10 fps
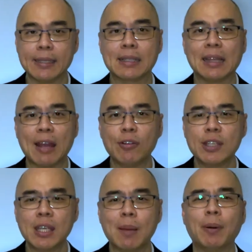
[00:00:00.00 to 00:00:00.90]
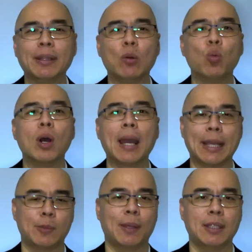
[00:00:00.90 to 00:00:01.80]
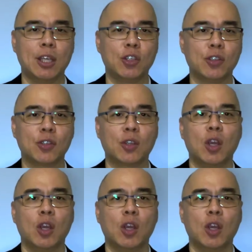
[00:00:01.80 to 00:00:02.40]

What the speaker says: clarity about their work expectations.